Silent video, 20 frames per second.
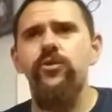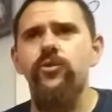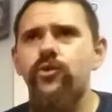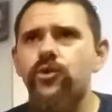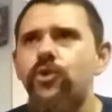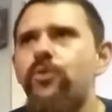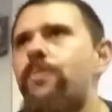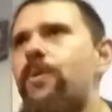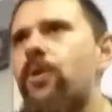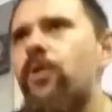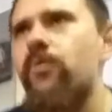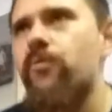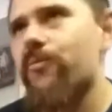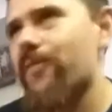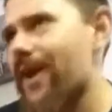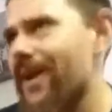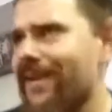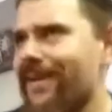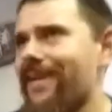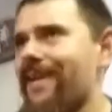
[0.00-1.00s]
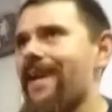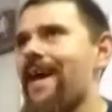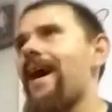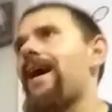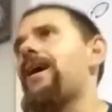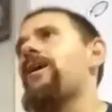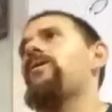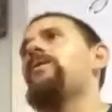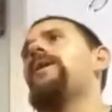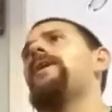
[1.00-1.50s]
YouTuber right
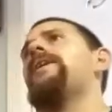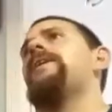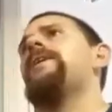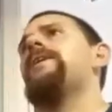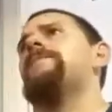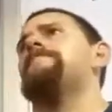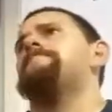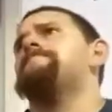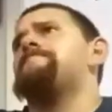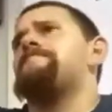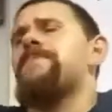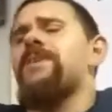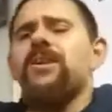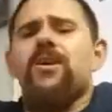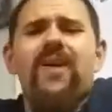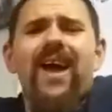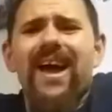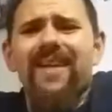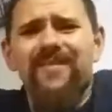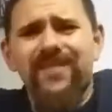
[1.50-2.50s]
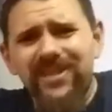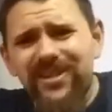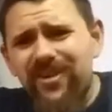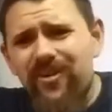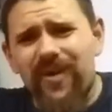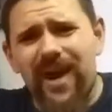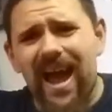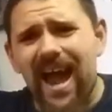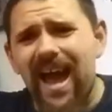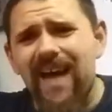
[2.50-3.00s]
now. I really
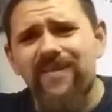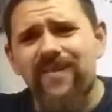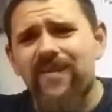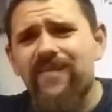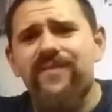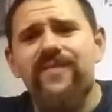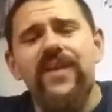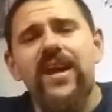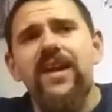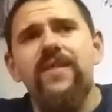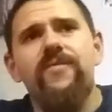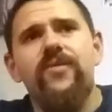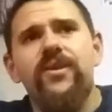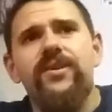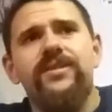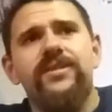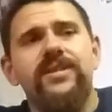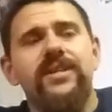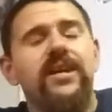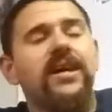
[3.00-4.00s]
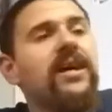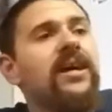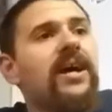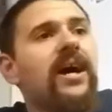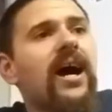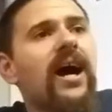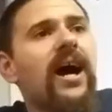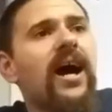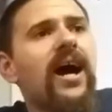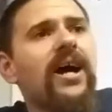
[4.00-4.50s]
don't have a favorite
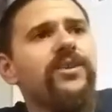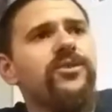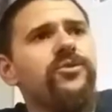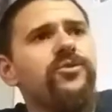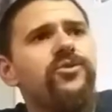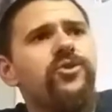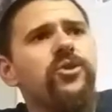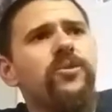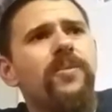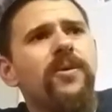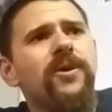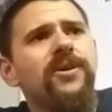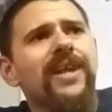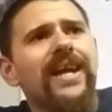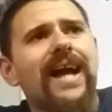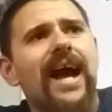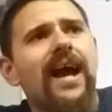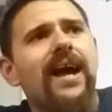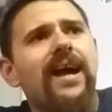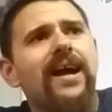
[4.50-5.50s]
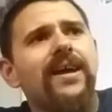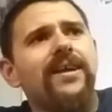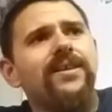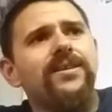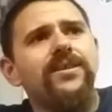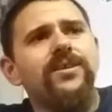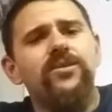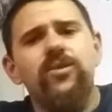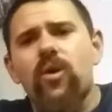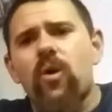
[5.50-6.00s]
YouTuber.
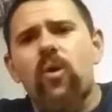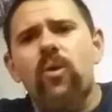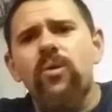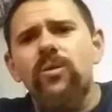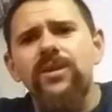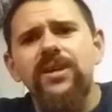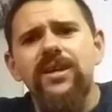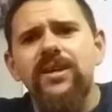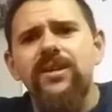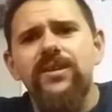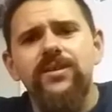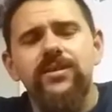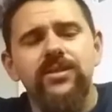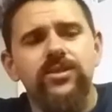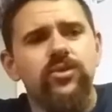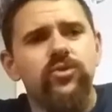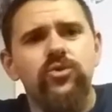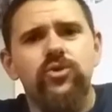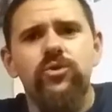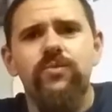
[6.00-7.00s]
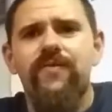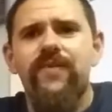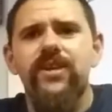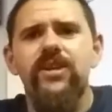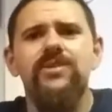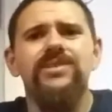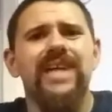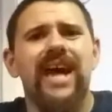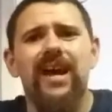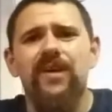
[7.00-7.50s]
Only YouTube
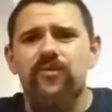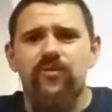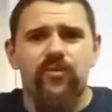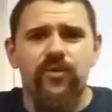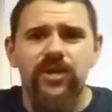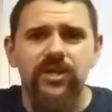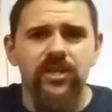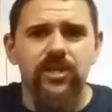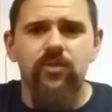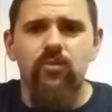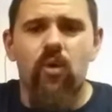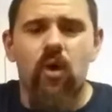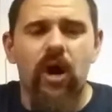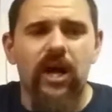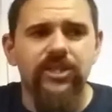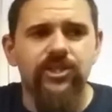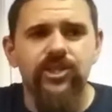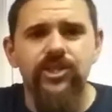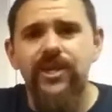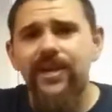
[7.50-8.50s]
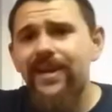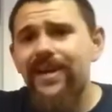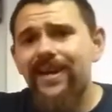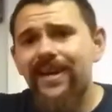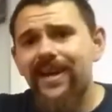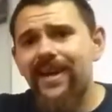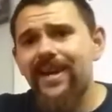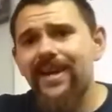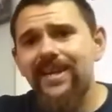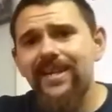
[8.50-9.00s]
videos I really watch
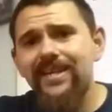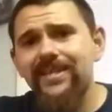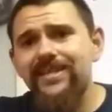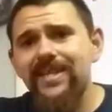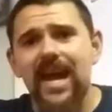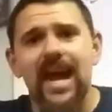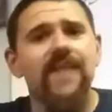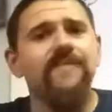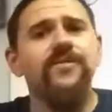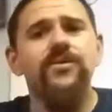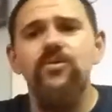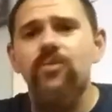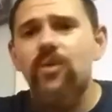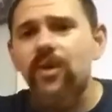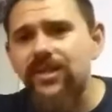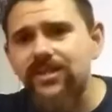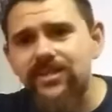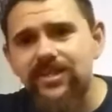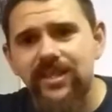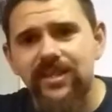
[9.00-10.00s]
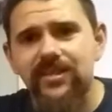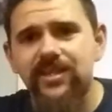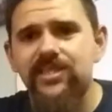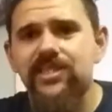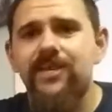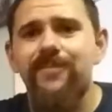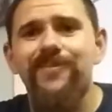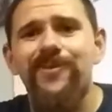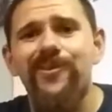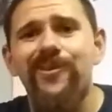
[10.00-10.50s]
is everyone's in
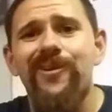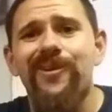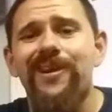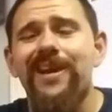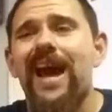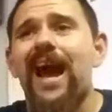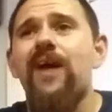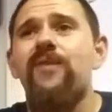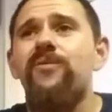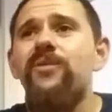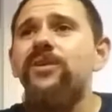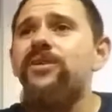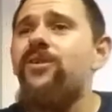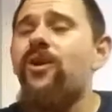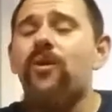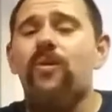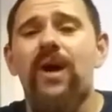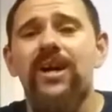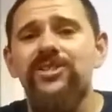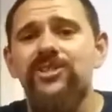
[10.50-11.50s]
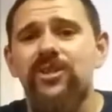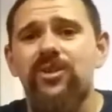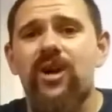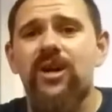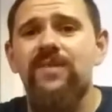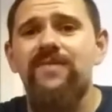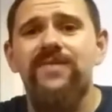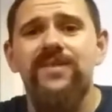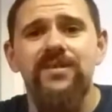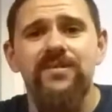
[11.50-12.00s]
this community. I really don't watch a
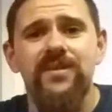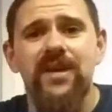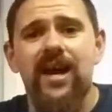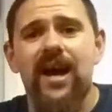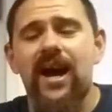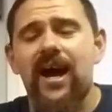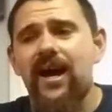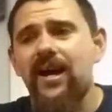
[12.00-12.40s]
lot of the